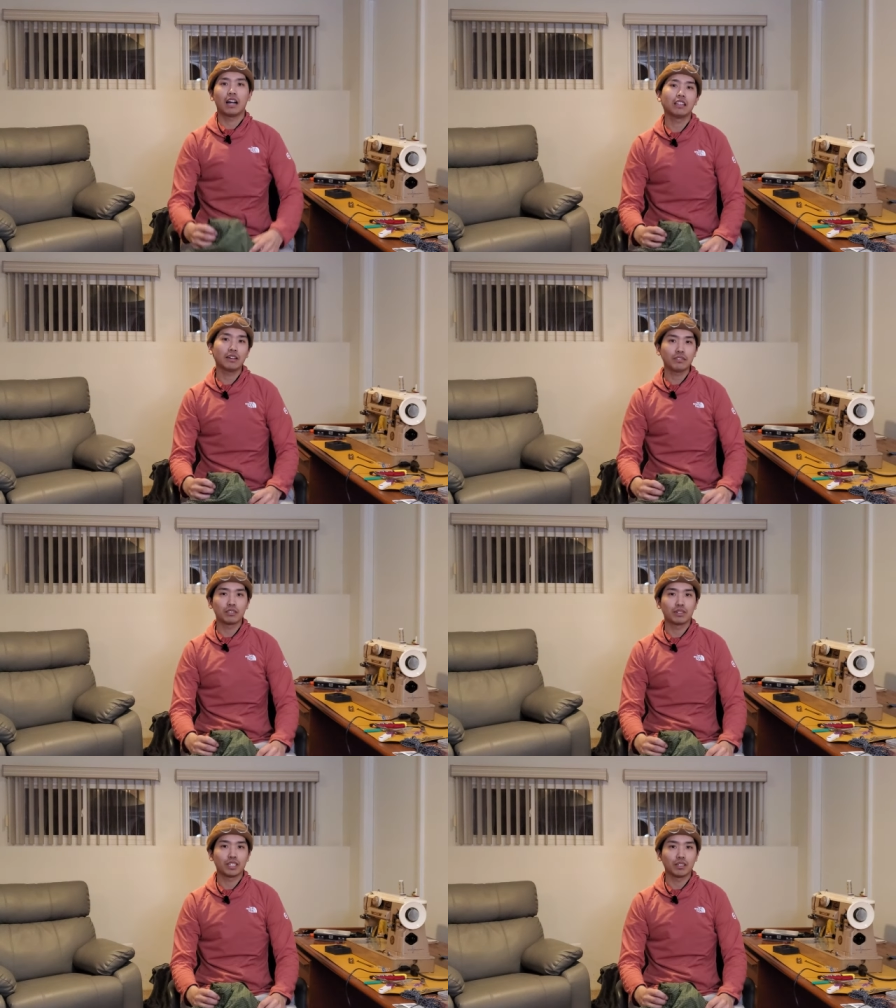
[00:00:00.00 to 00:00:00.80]
I love
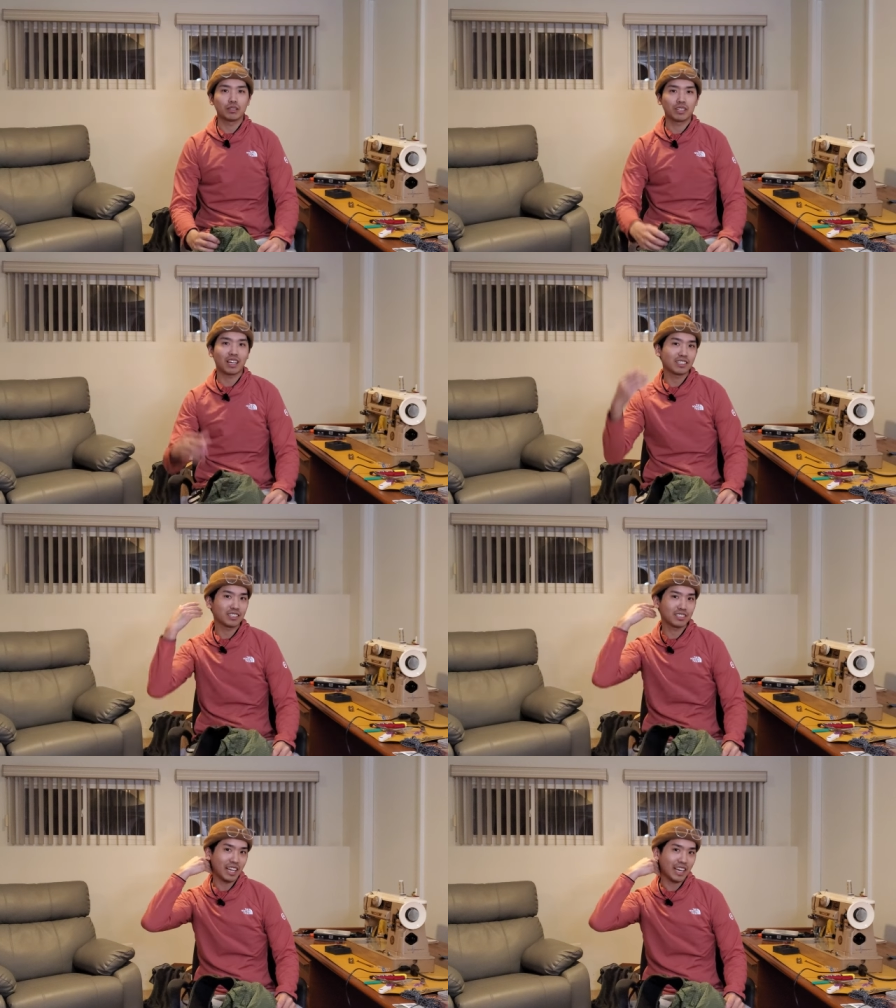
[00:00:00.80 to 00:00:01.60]
these videos because I can
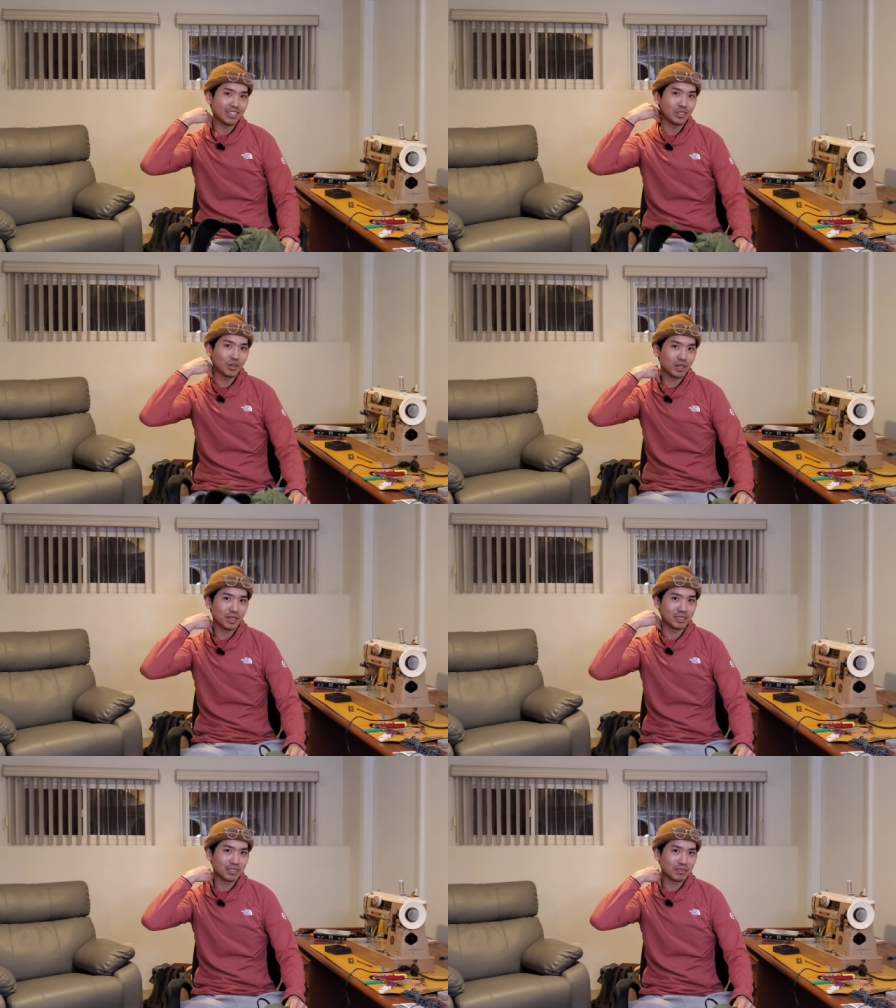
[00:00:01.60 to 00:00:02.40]
just stay
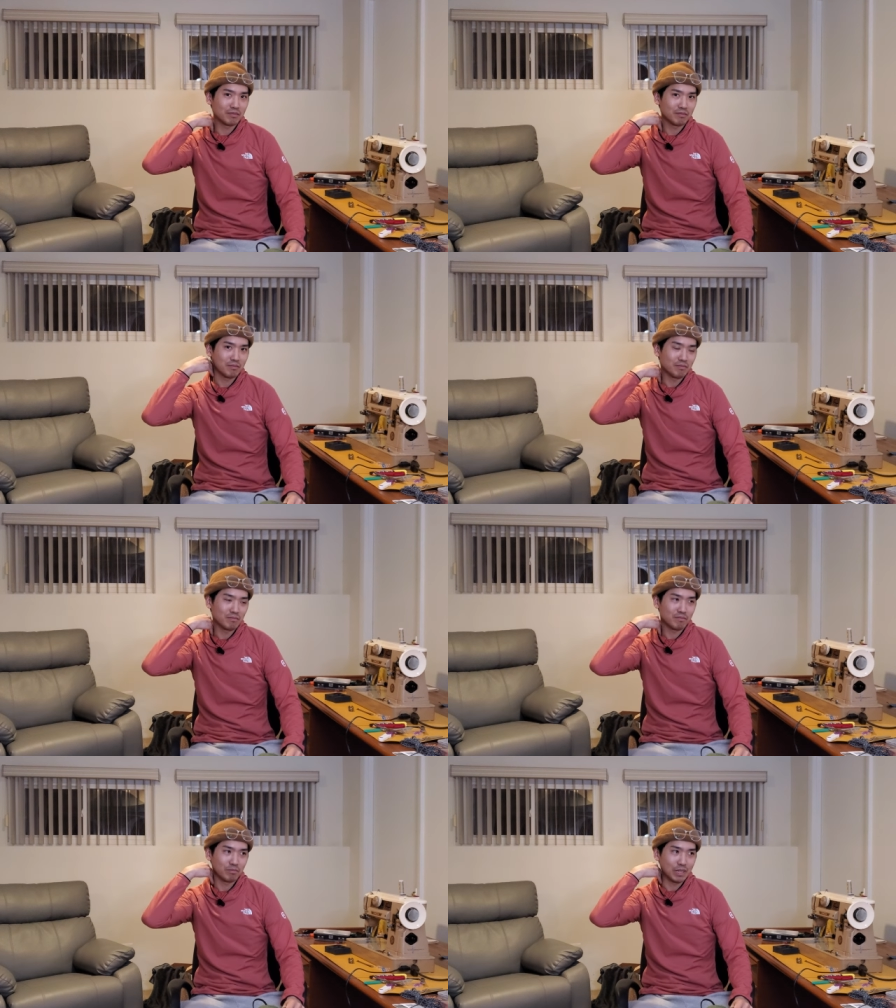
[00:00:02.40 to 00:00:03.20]
indoors and
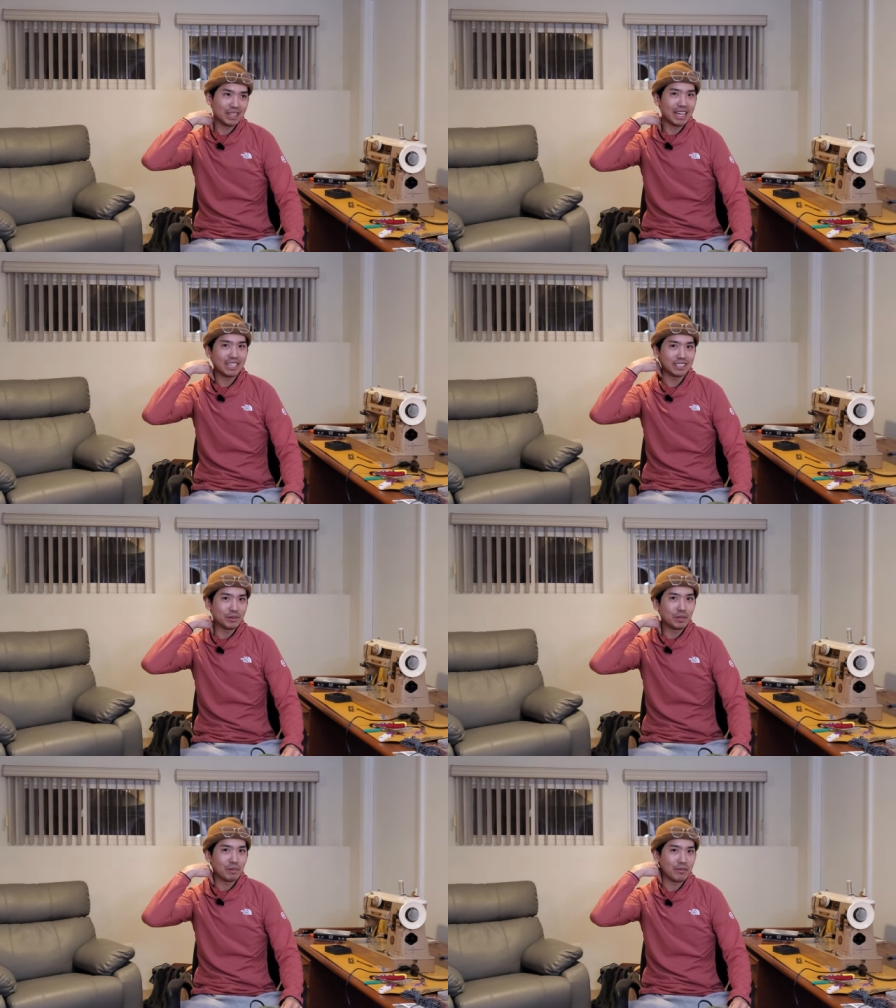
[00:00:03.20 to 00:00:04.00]
be lazy
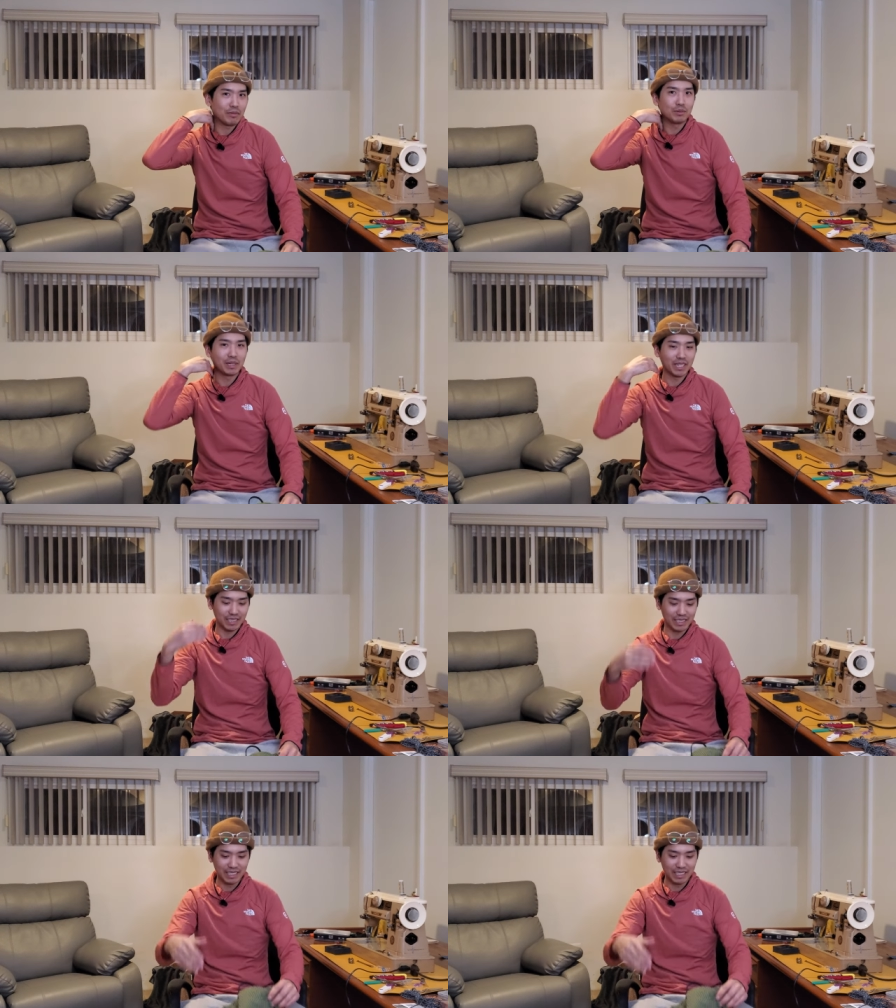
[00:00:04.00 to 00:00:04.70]
with my filming.